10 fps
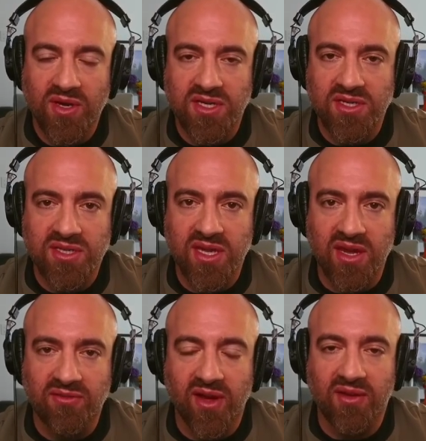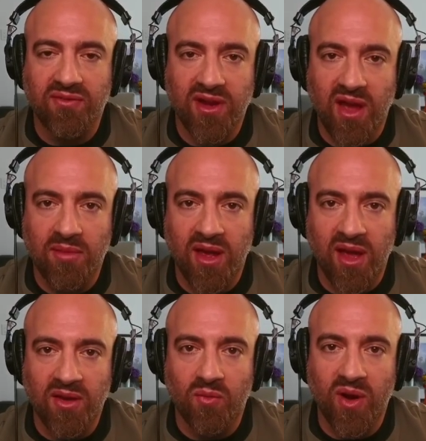which is the funny
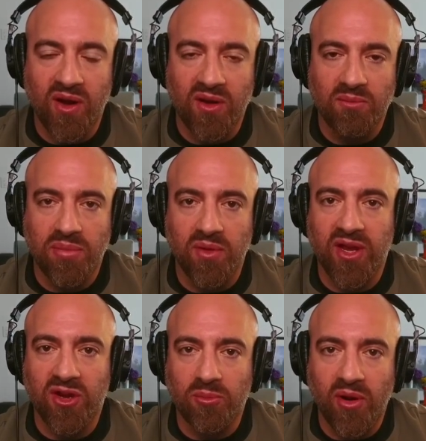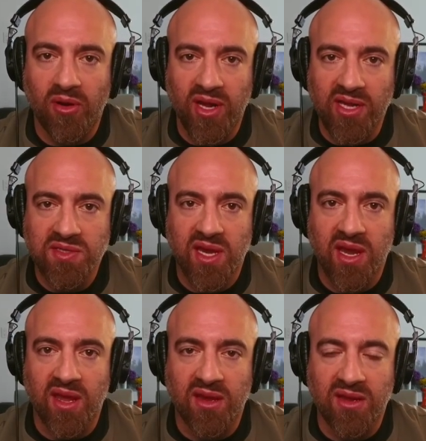phenomenon where political parties
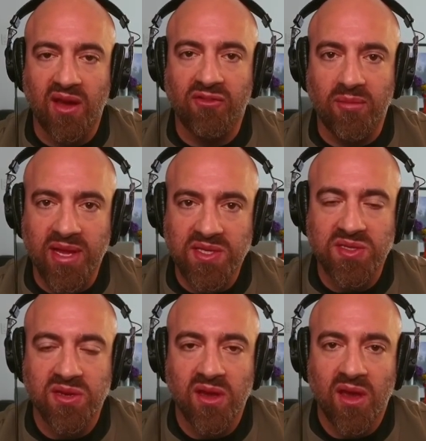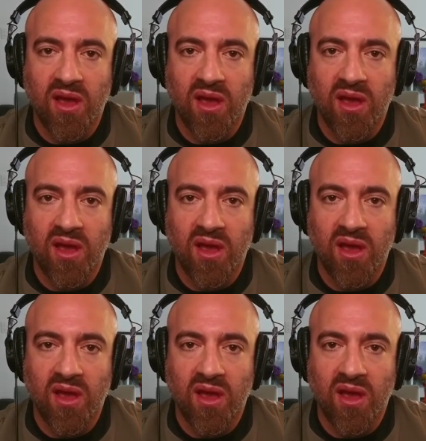and governments